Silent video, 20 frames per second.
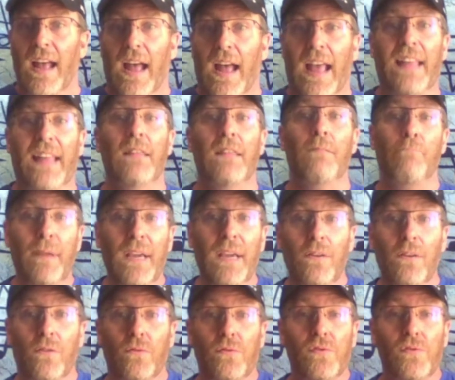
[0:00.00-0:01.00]
and the
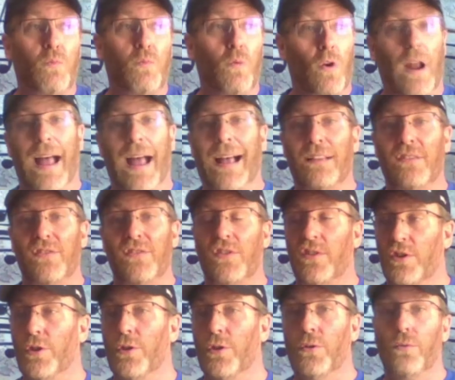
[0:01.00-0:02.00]
beatles were
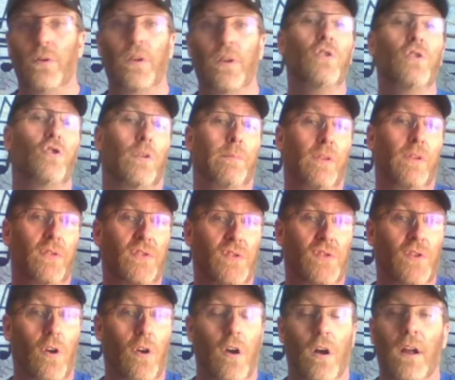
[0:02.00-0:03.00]
asked to contribute a
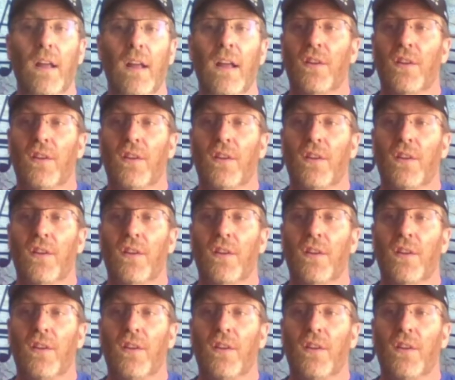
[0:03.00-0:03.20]
song